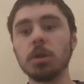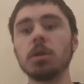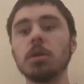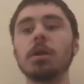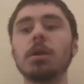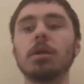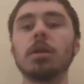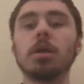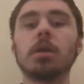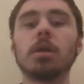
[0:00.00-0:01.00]
And it
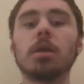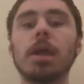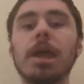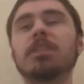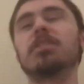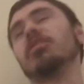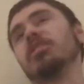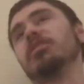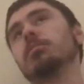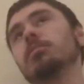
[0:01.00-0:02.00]
doesn't. iPhone
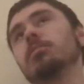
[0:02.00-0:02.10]
only